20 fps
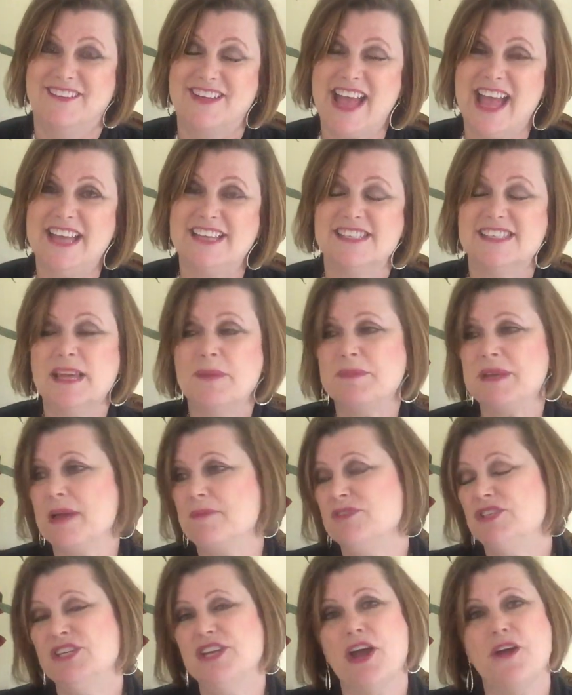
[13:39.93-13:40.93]
Okay,
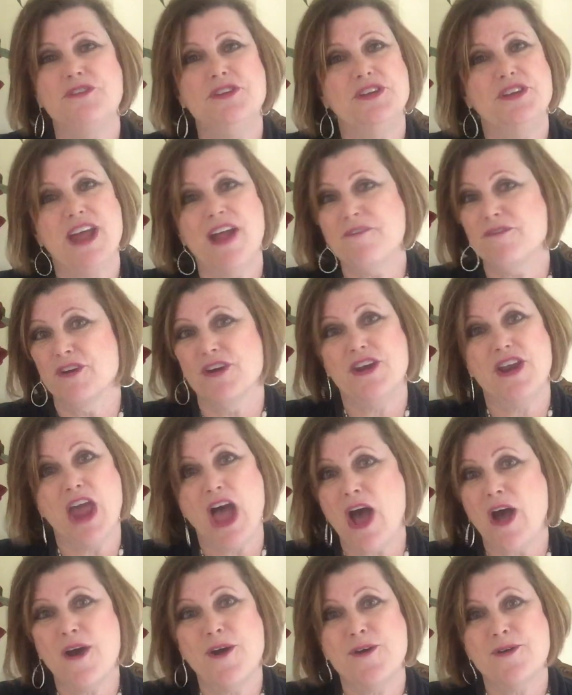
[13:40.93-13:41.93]
sometimes, you never
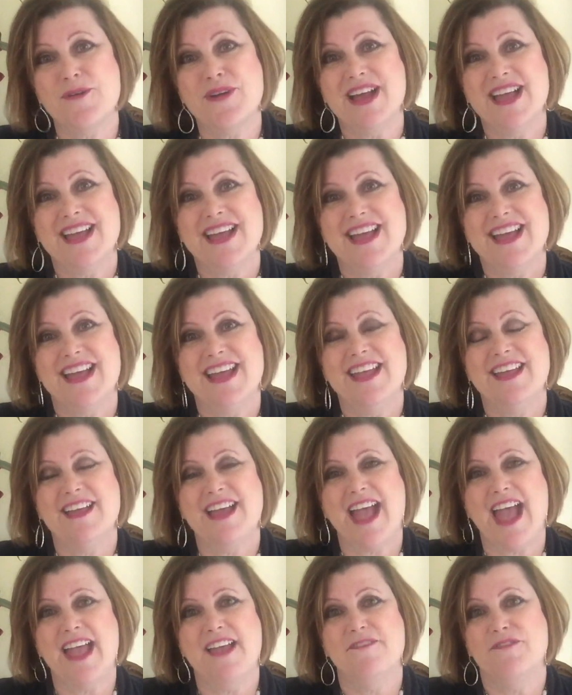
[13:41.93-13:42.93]
know
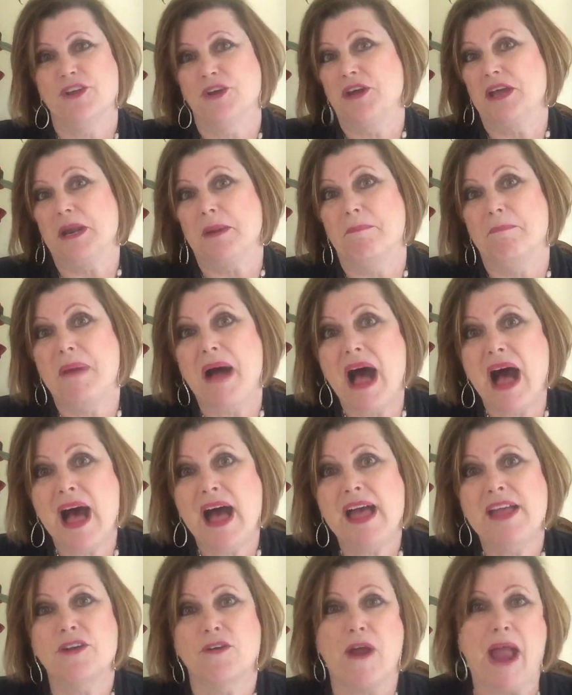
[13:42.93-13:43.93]
if they're going to
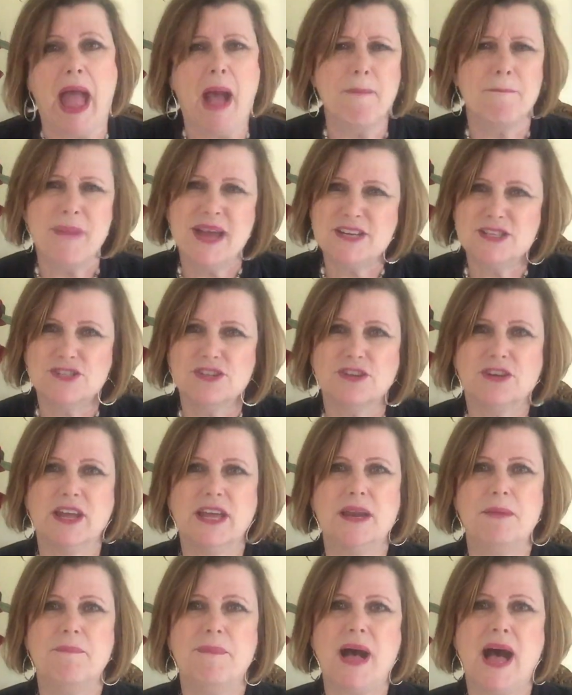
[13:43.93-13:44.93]
buy or how much they're
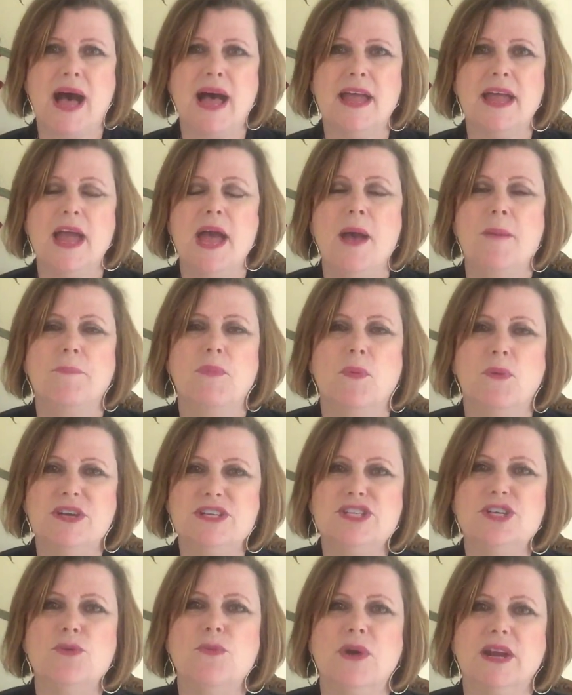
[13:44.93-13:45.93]
going to buy. But
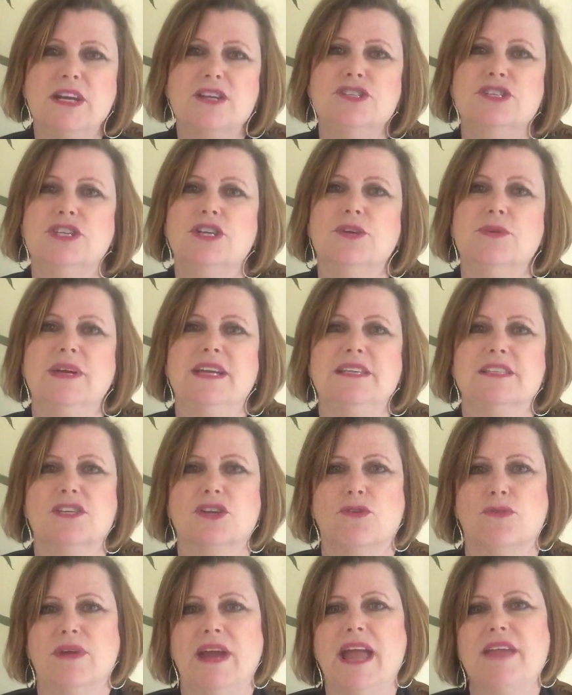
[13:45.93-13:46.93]
what you want to do is
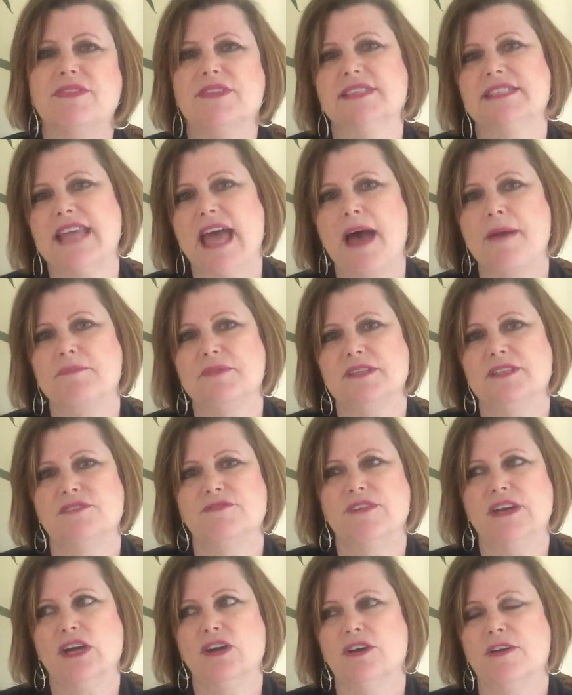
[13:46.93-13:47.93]
create this
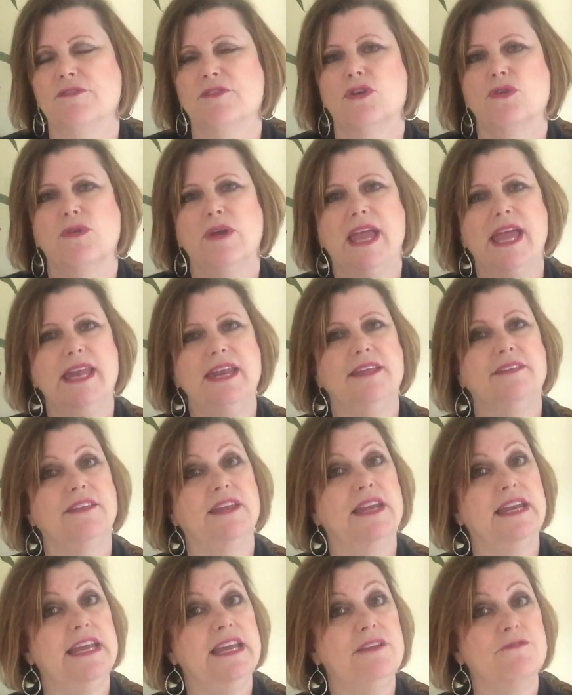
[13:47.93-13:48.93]
atmosphere of creating the
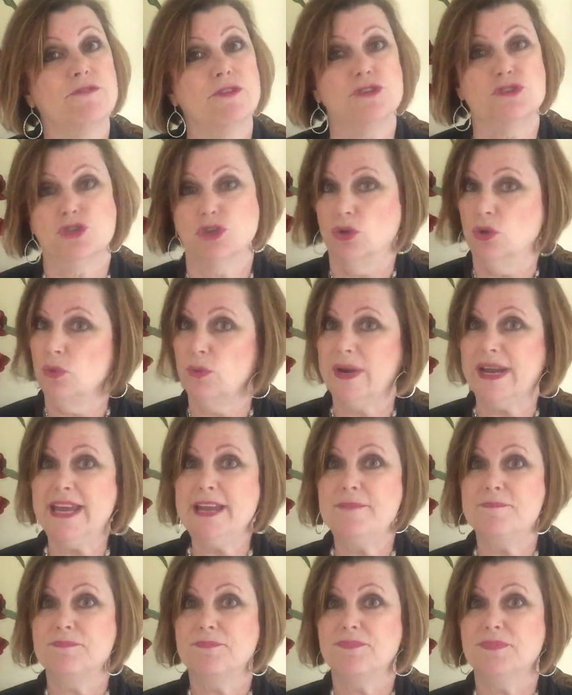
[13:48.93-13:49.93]
need for jewelry
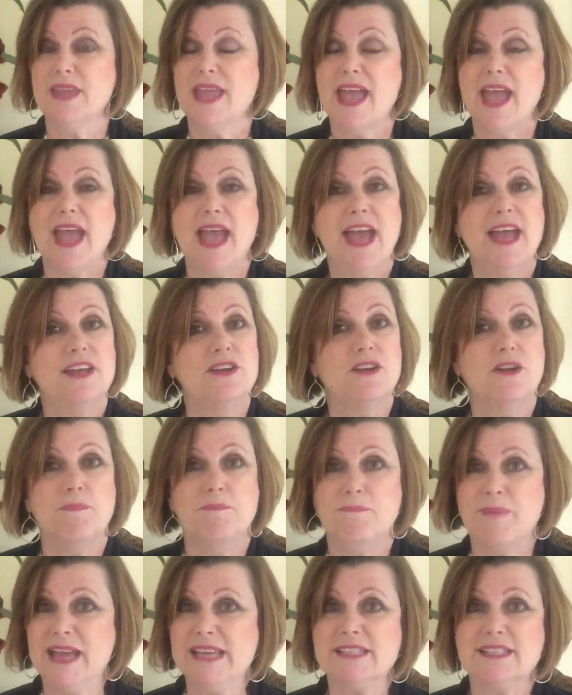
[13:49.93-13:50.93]

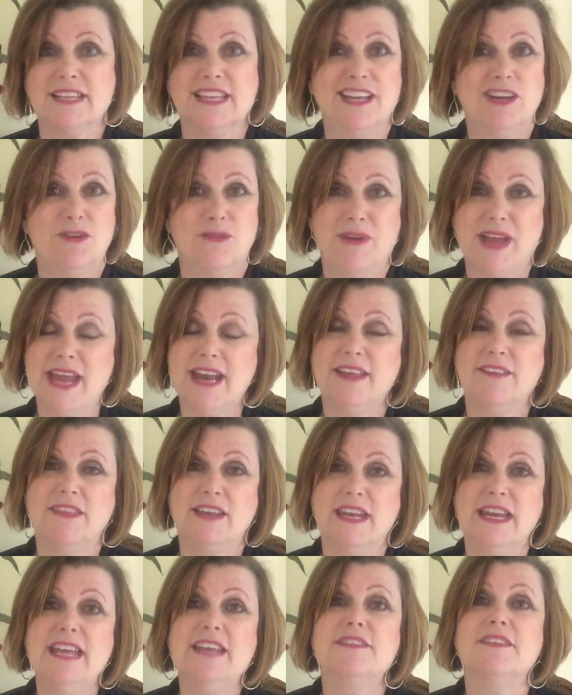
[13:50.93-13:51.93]
and basically creating the
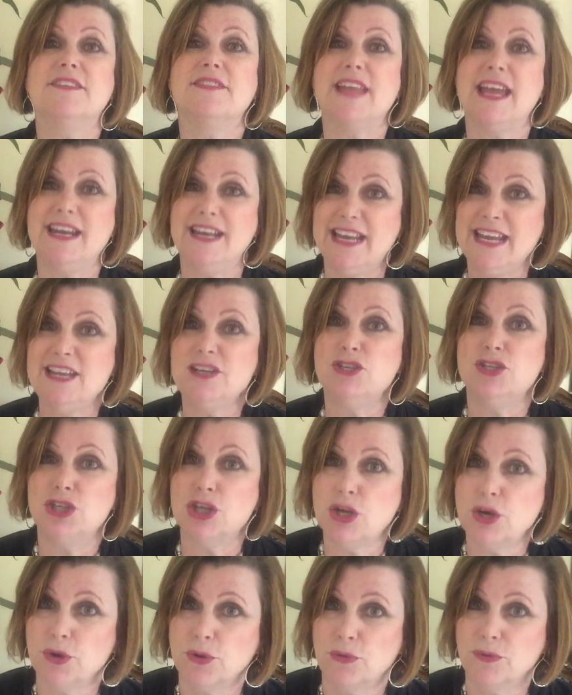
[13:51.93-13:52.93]
need that they need
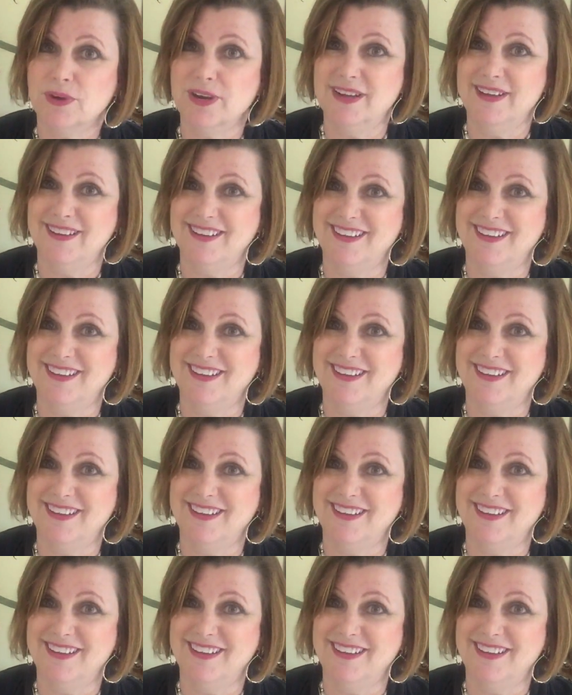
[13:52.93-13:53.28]
you